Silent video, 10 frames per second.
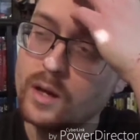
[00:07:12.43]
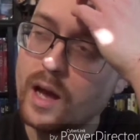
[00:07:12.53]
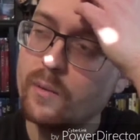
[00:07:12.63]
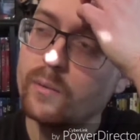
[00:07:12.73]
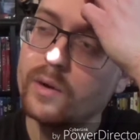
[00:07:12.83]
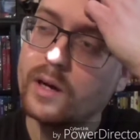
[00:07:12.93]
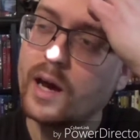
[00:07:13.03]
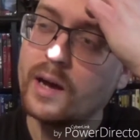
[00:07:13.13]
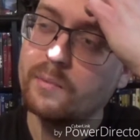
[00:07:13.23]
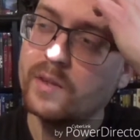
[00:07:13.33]
I
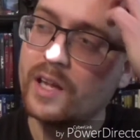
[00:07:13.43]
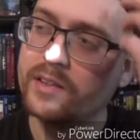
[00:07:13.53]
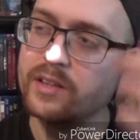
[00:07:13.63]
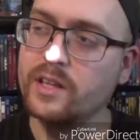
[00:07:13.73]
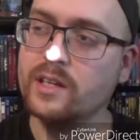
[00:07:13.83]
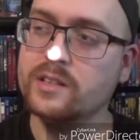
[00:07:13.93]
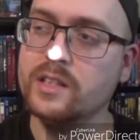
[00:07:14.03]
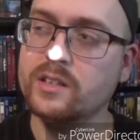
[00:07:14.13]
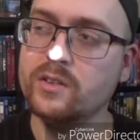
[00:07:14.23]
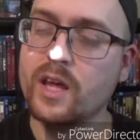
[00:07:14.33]
I'm glad that they
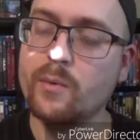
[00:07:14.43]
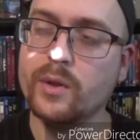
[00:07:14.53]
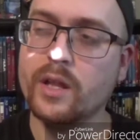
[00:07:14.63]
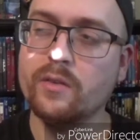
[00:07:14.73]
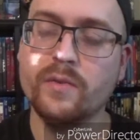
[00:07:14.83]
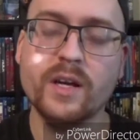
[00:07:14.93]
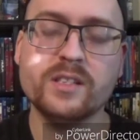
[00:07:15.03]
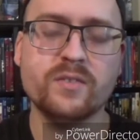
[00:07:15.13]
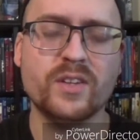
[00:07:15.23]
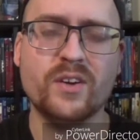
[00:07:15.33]
did do that with
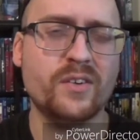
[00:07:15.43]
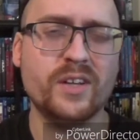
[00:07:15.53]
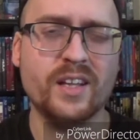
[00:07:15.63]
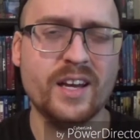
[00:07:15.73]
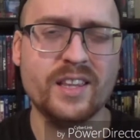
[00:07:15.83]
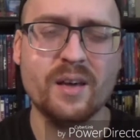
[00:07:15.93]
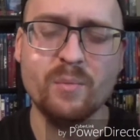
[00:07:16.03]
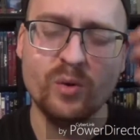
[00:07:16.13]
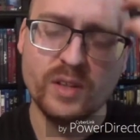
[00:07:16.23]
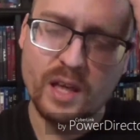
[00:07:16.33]
Leatherface, even though I don't really like that
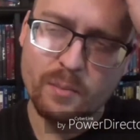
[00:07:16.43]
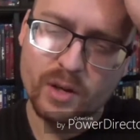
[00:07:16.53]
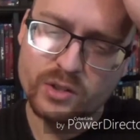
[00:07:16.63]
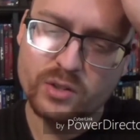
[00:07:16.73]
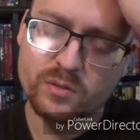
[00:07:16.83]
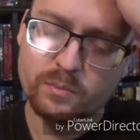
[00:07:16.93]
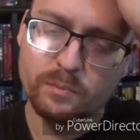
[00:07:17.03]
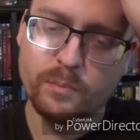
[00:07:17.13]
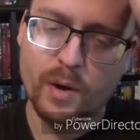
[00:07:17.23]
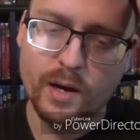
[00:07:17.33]
movie that much,
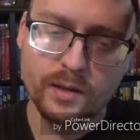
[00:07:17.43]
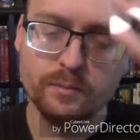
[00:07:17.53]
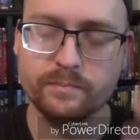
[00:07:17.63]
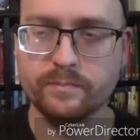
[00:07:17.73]
but.